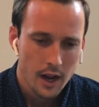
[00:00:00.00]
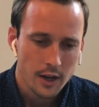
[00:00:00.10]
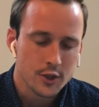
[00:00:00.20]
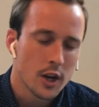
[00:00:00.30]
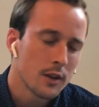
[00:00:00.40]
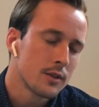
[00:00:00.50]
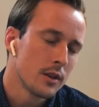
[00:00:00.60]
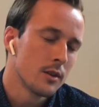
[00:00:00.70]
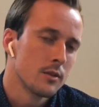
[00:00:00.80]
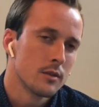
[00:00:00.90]
And John
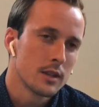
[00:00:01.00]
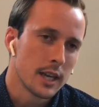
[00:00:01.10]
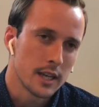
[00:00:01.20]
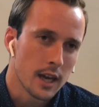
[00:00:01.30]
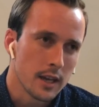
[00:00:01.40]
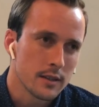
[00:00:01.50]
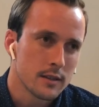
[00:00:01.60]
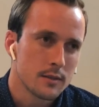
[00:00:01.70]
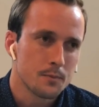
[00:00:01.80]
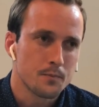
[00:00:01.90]
Doan, like
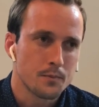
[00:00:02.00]
us,